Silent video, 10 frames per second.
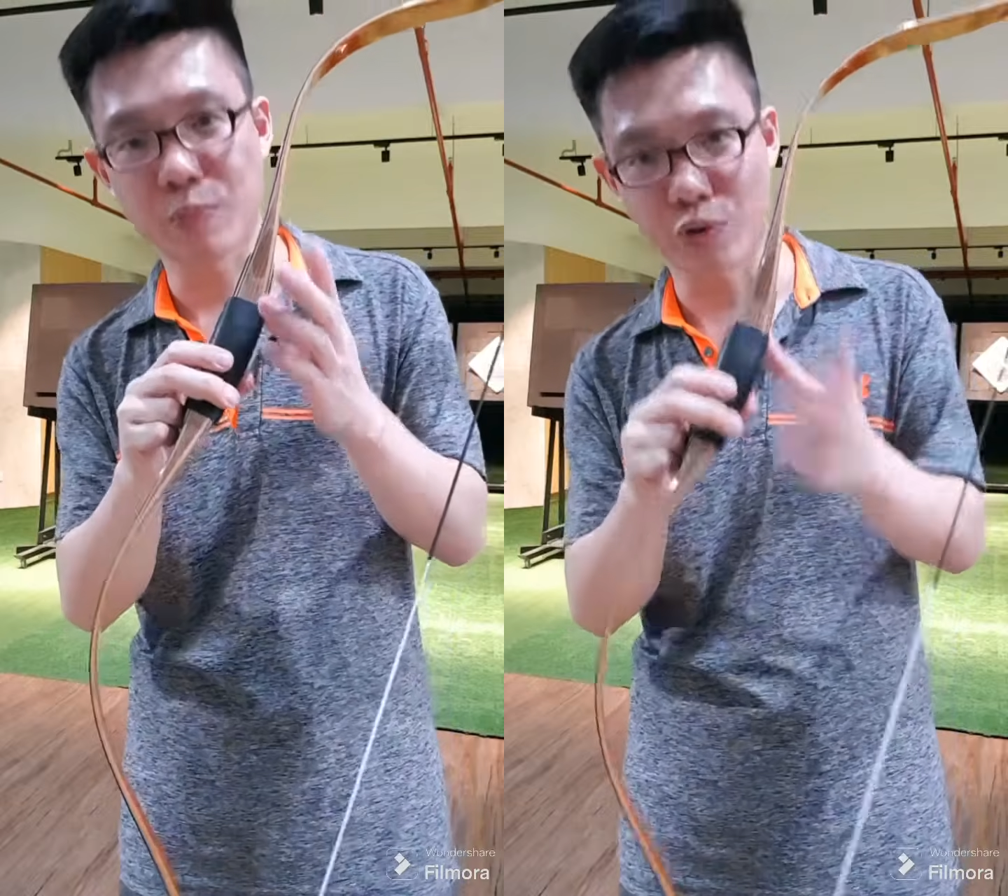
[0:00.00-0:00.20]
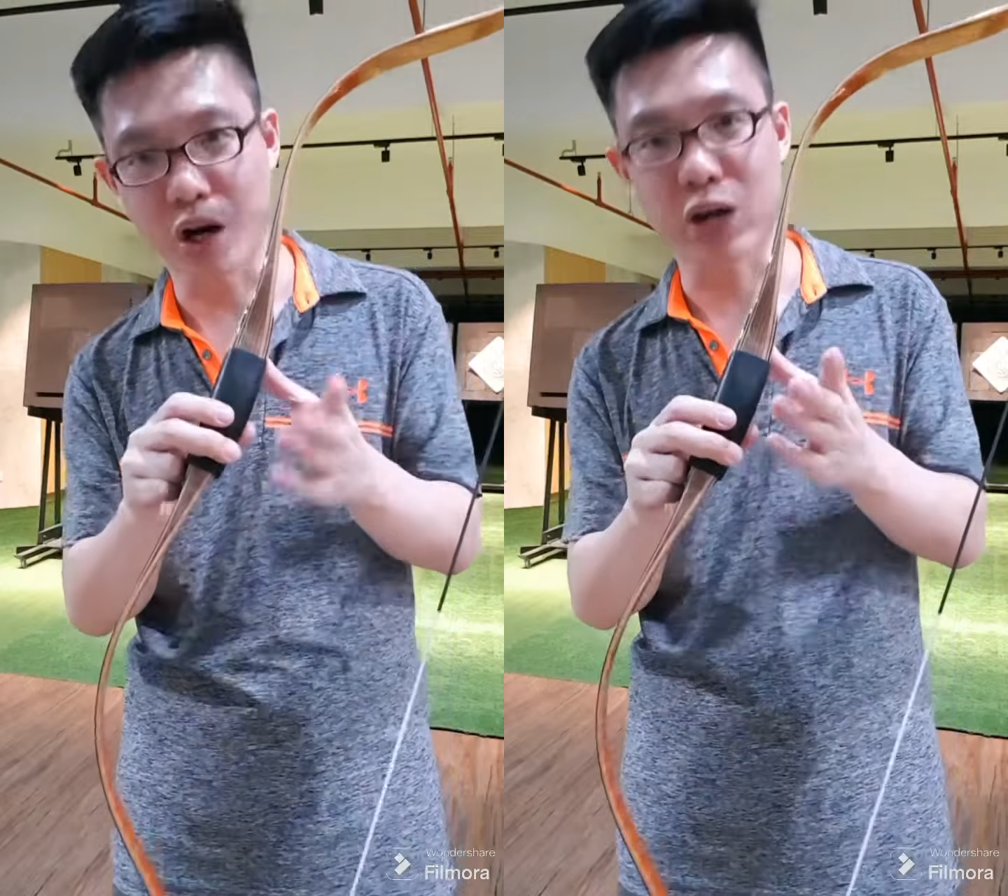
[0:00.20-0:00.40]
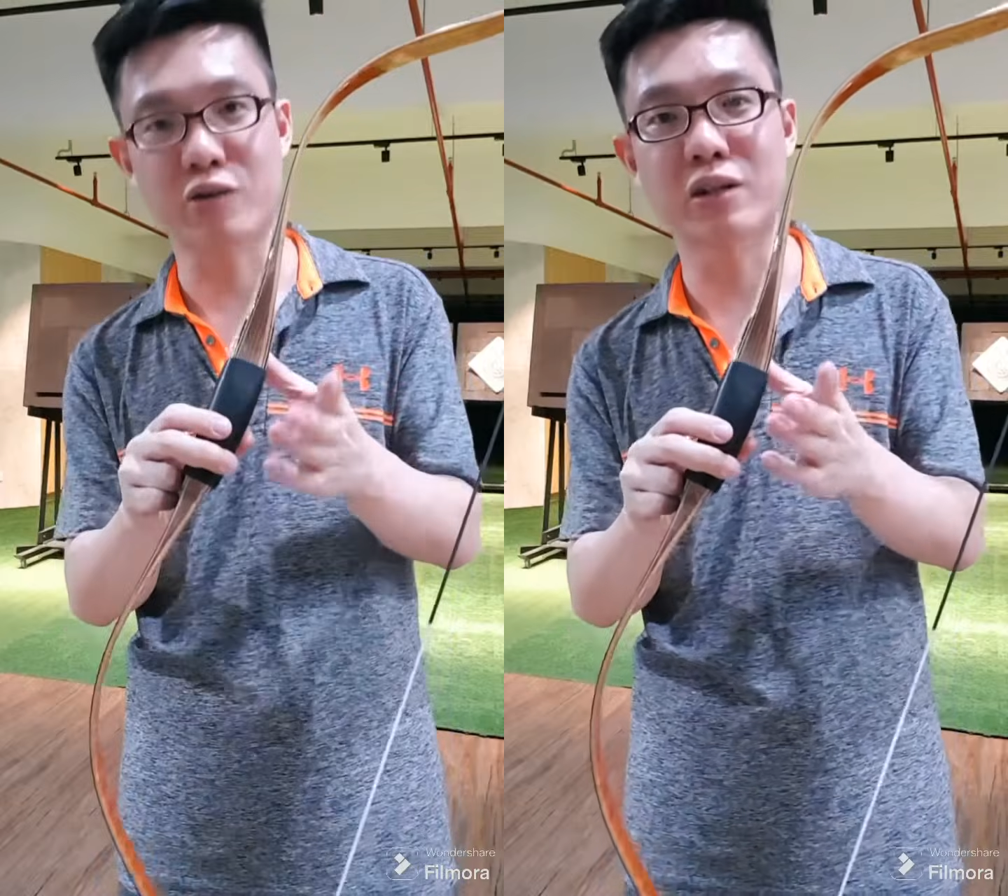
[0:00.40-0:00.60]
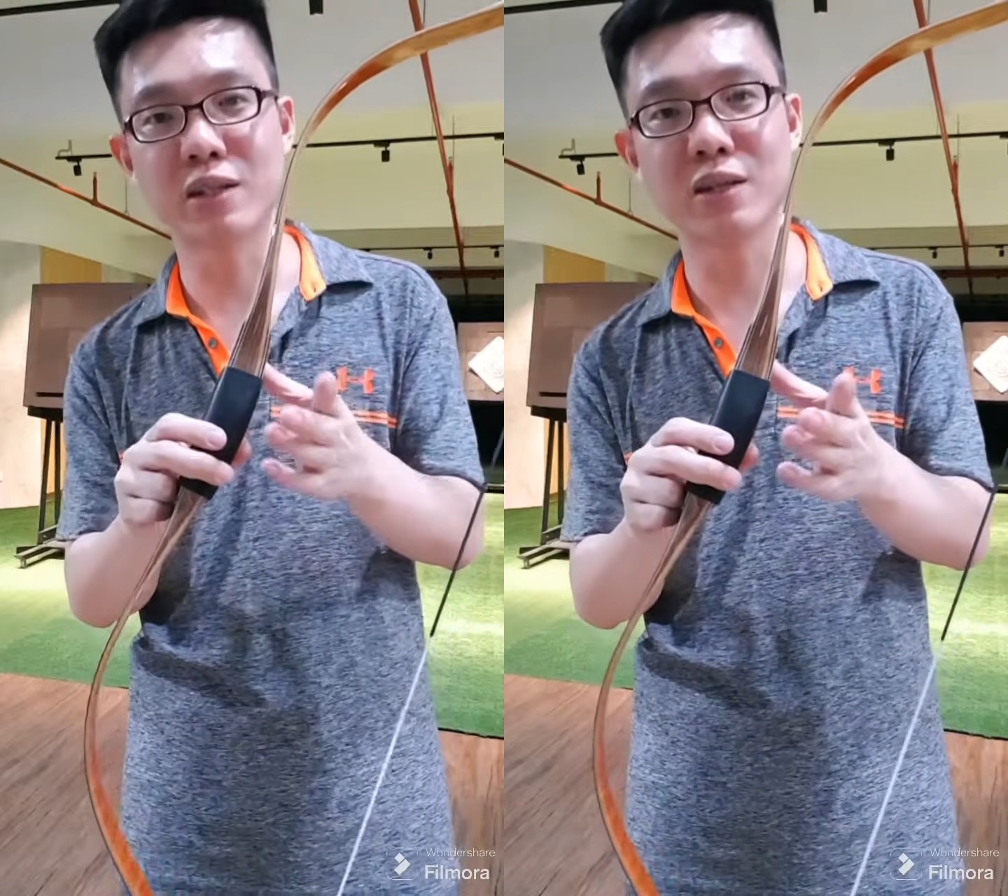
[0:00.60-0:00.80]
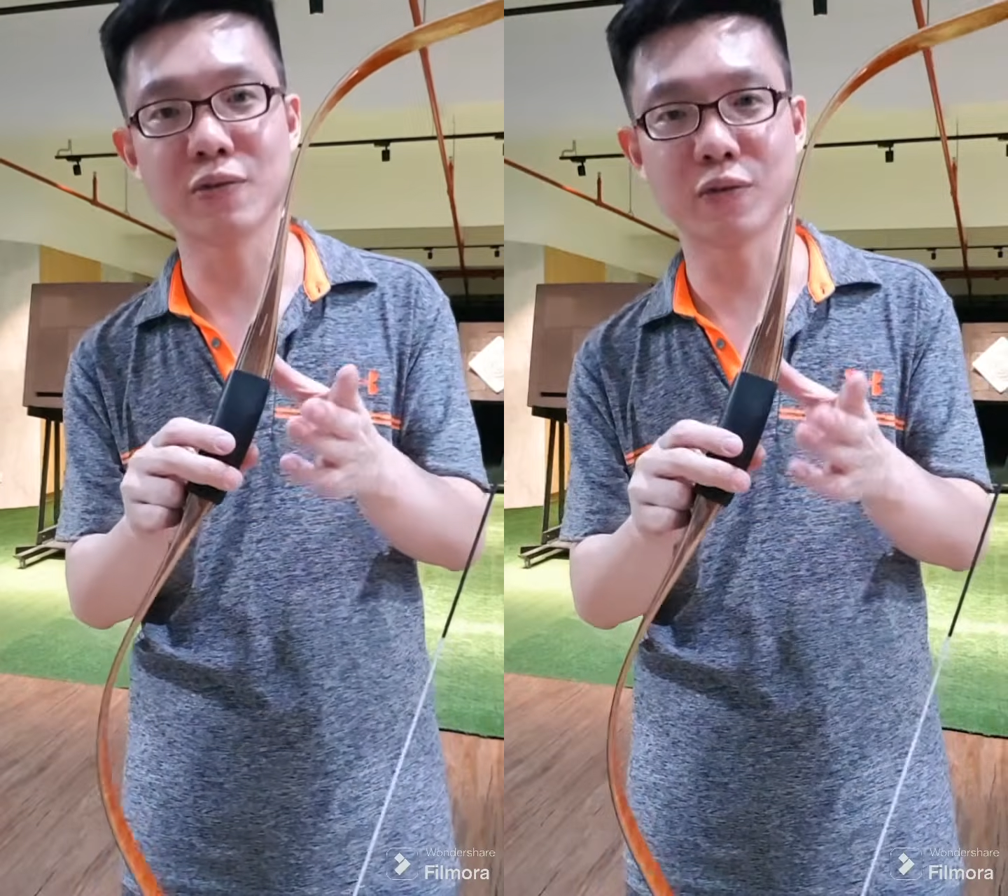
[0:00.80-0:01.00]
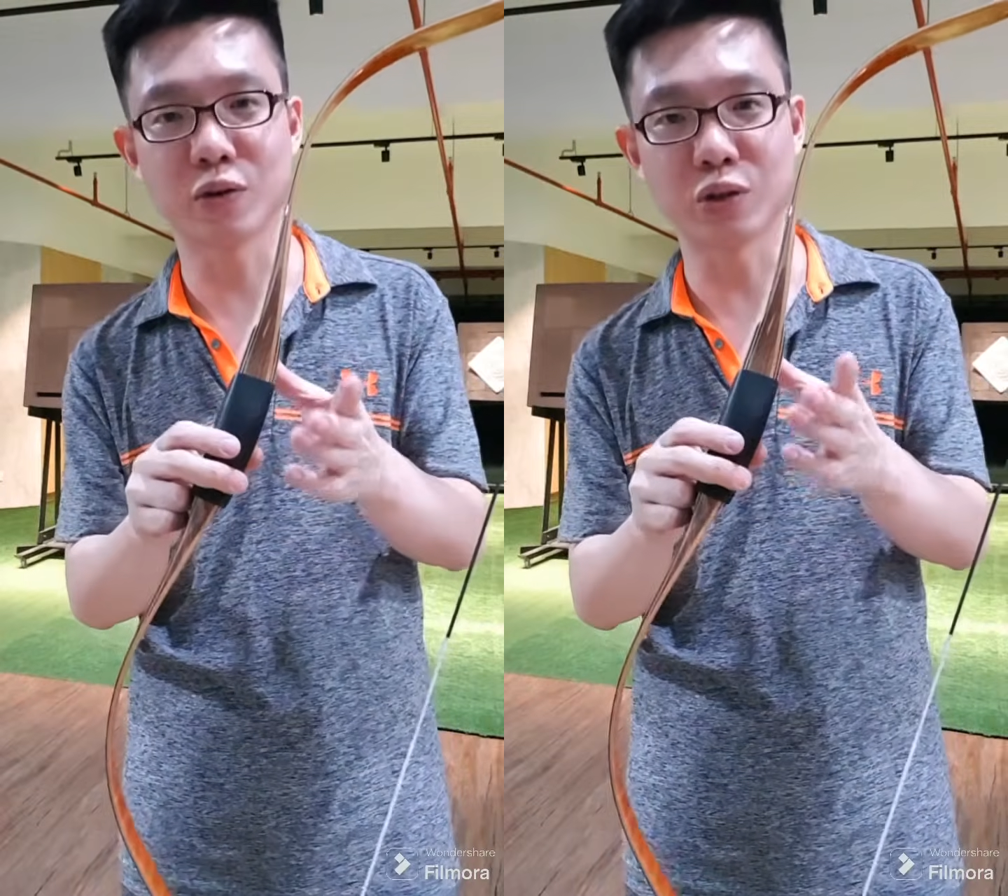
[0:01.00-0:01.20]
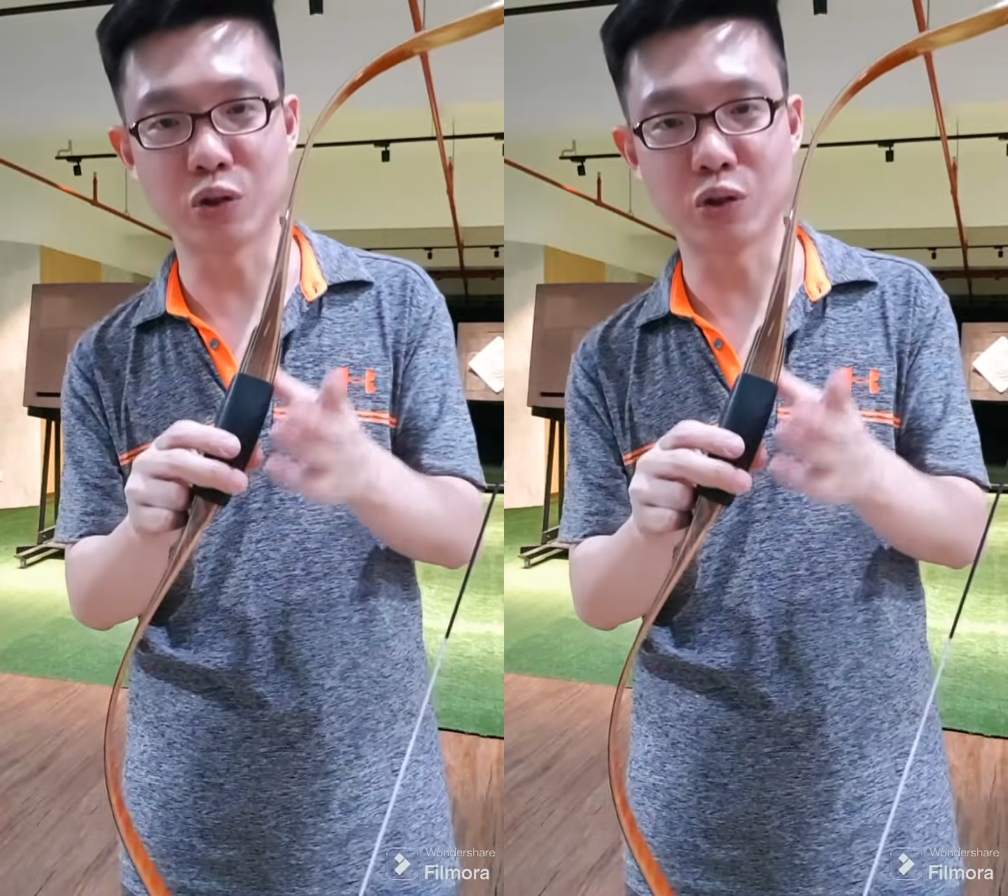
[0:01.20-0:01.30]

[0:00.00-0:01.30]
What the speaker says: priority for